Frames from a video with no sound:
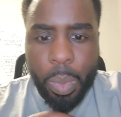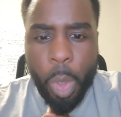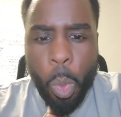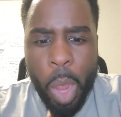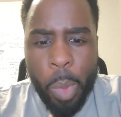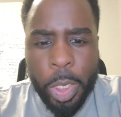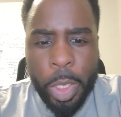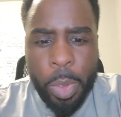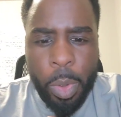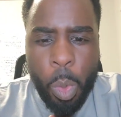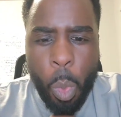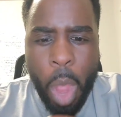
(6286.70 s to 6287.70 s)
Why would
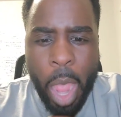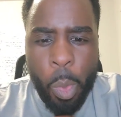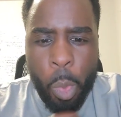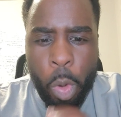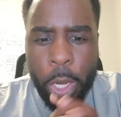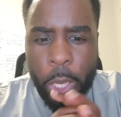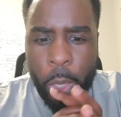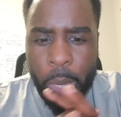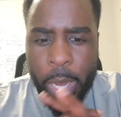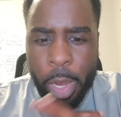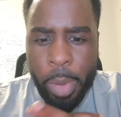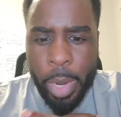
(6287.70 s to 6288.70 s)
you
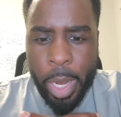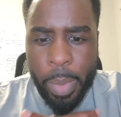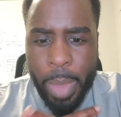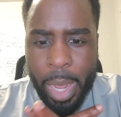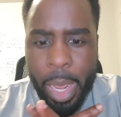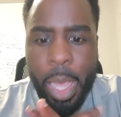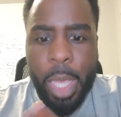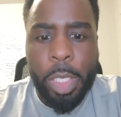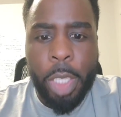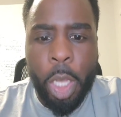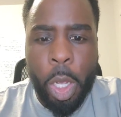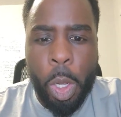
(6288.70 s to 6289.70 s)
get your money back?
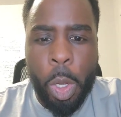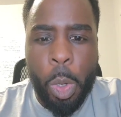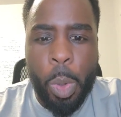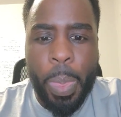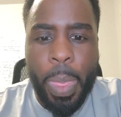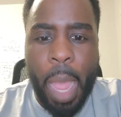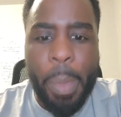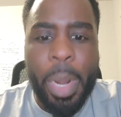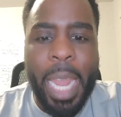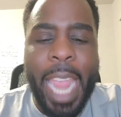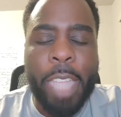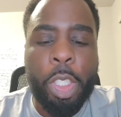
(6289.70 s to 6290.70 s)
So I'm
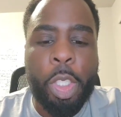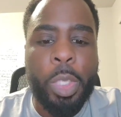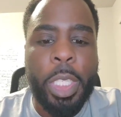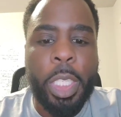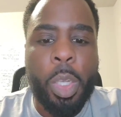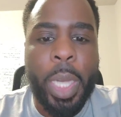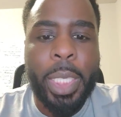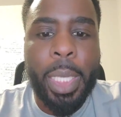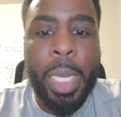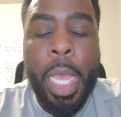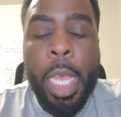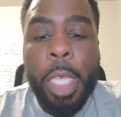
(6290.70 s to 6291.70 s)
going to answer Susie's
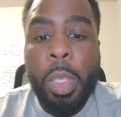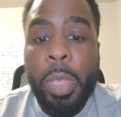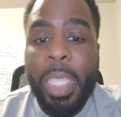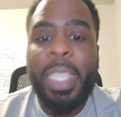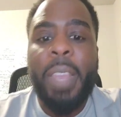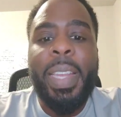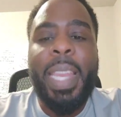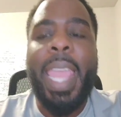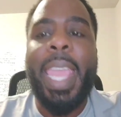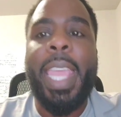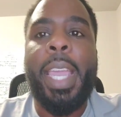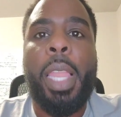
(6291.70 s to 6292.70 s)
question. So the
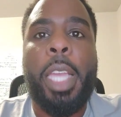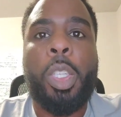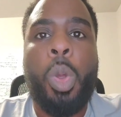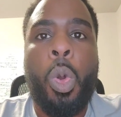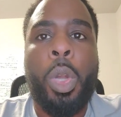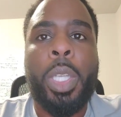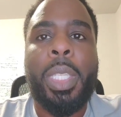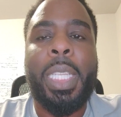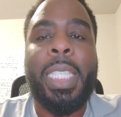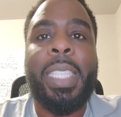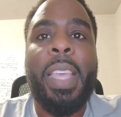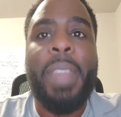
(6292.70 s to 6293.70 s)
7-day NCLEX course,
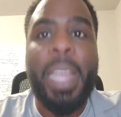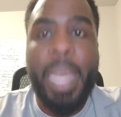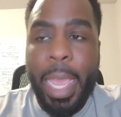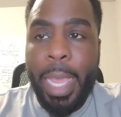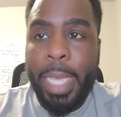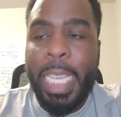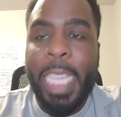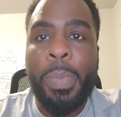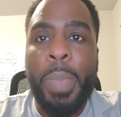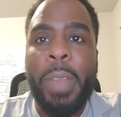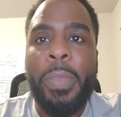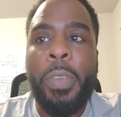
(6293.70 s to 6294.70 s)
the 7 days is
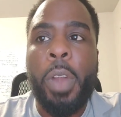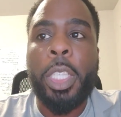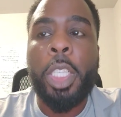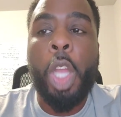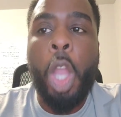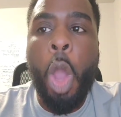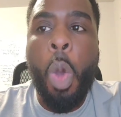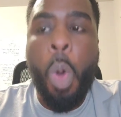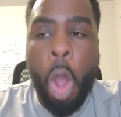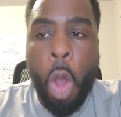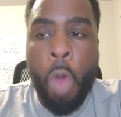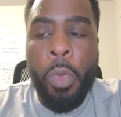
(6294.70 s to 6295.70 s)
meant for us to go
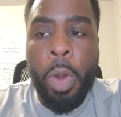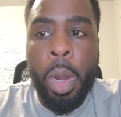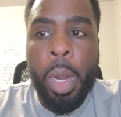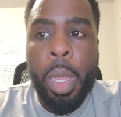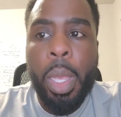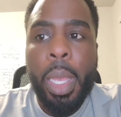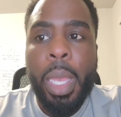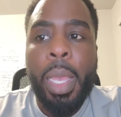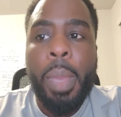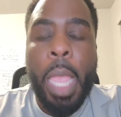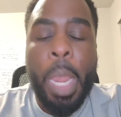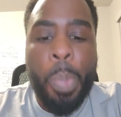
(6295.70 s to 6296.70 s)
over
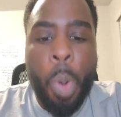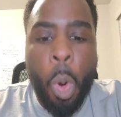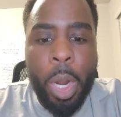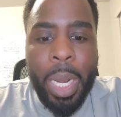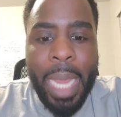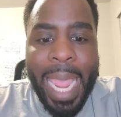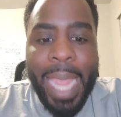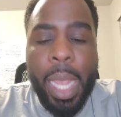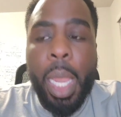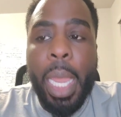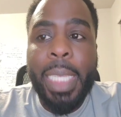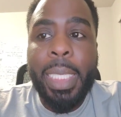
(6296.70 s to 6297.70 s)
important
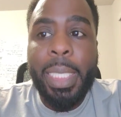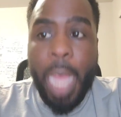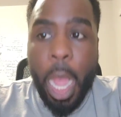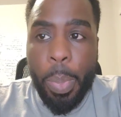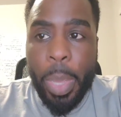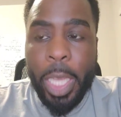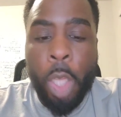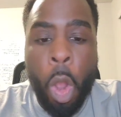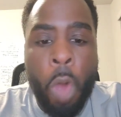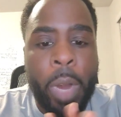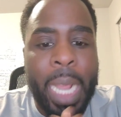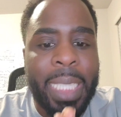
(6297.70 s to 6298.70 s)
NCLEX topics
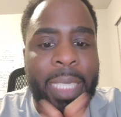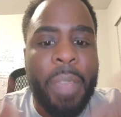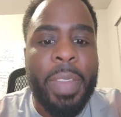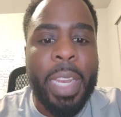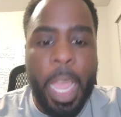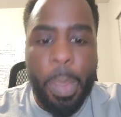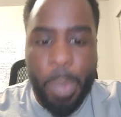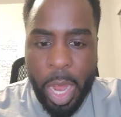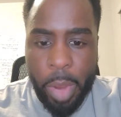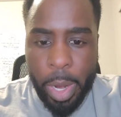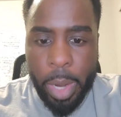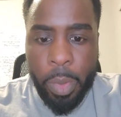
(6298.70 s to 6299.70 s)
over a 7-day
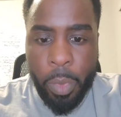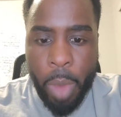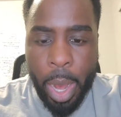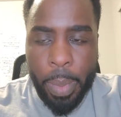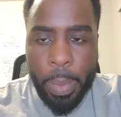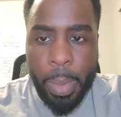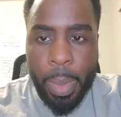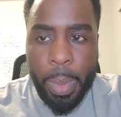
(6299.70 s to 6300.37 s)
period, right?